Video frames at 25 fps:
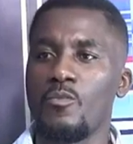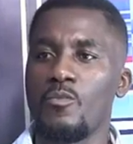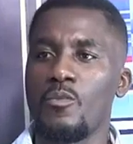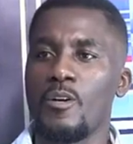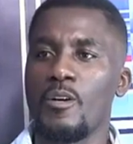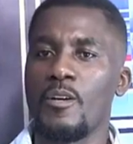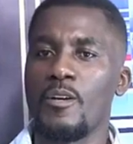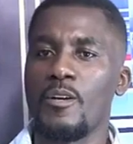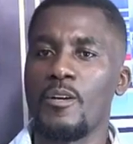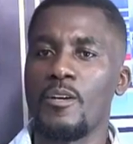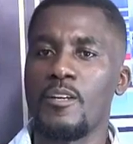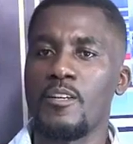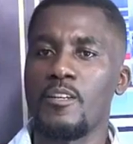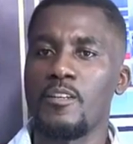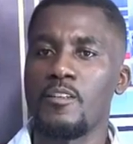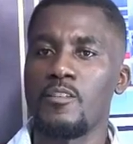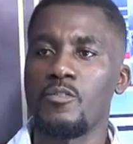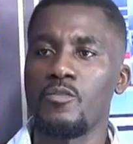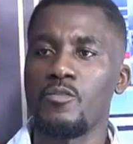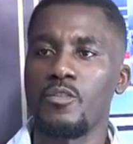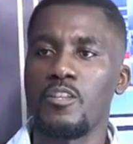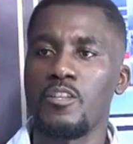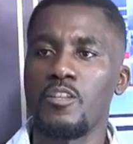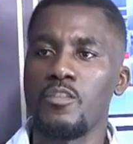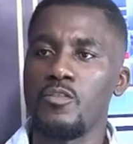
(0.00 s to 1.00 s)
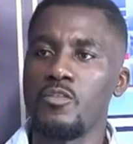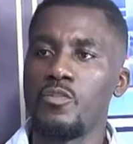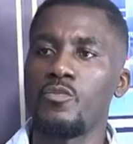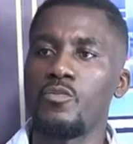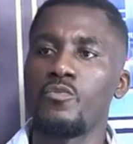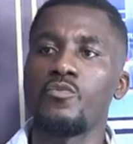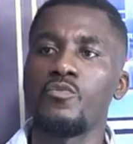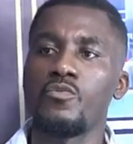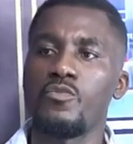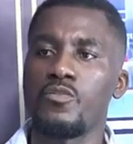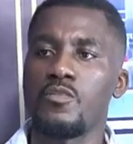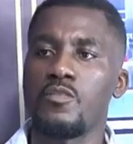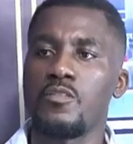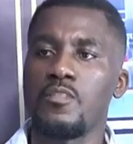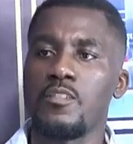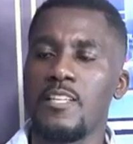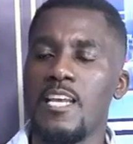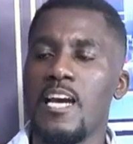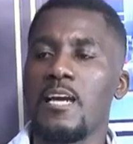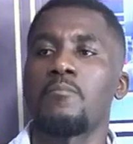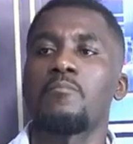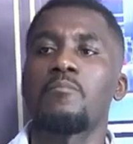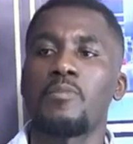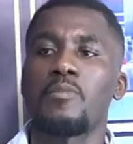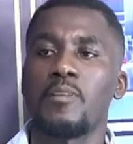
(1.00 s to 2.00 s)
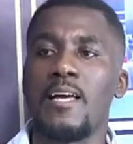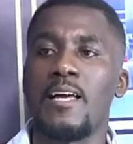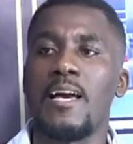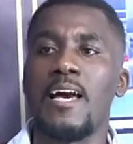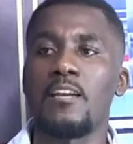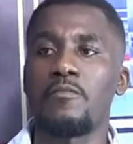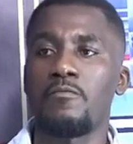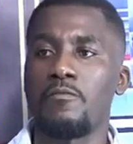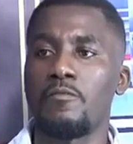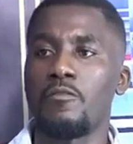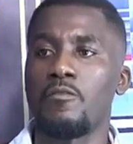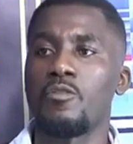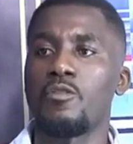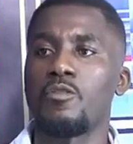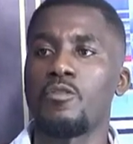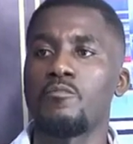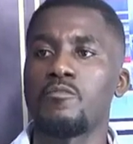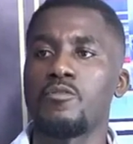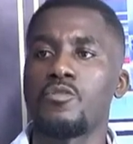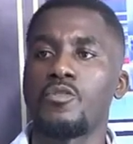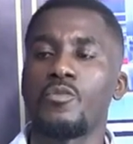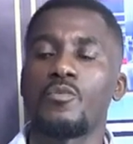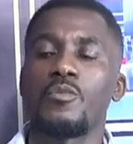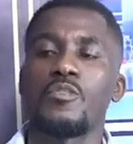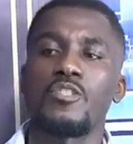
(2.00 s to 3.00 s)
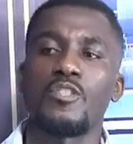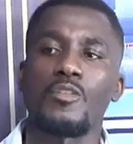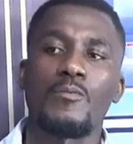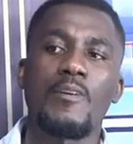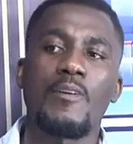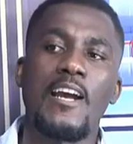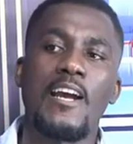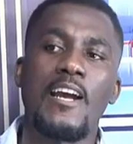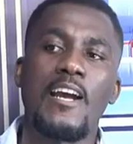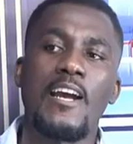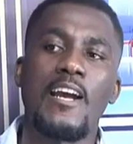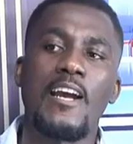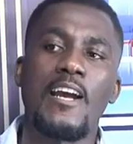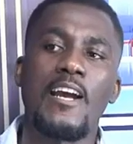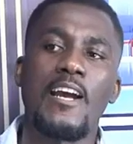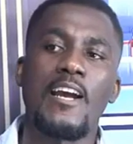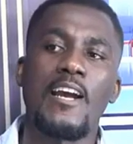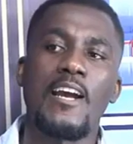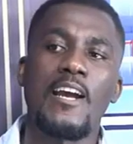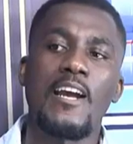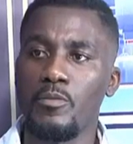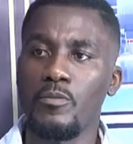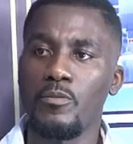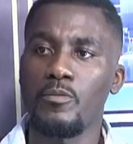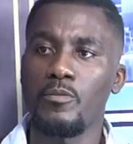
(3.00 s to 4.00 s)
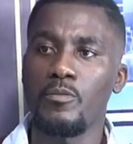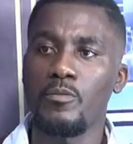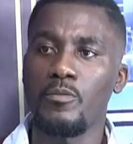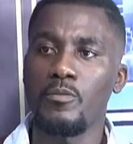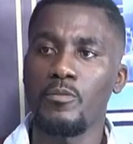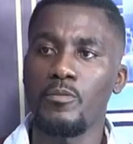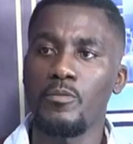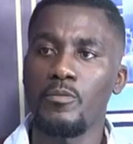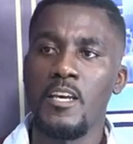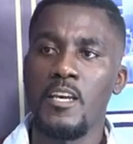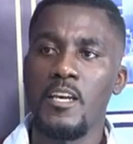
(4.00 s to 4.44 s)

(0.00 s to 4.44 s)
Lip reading: where you can use that platform to interact with people,